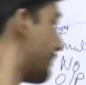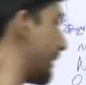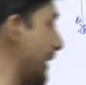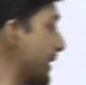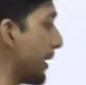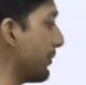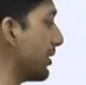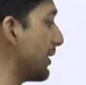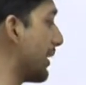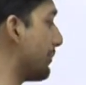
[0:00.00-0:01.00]
but there are some
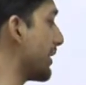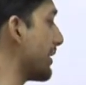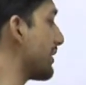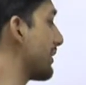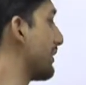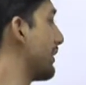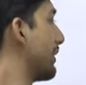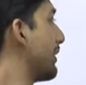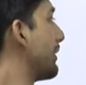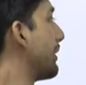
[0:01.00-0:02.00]
real numbers
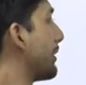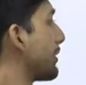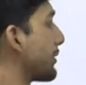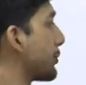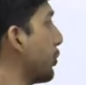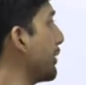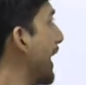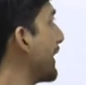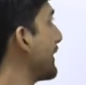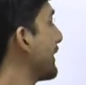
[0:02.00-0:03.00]
so
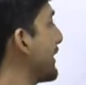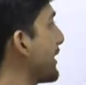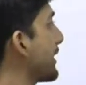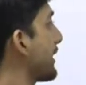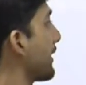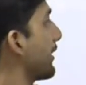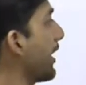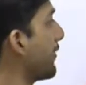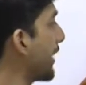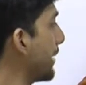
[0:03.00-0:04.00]
that this
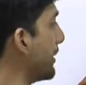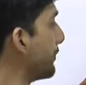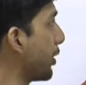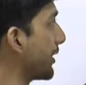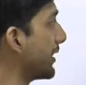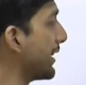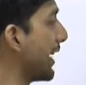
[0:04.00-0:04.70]
graph can be plotted,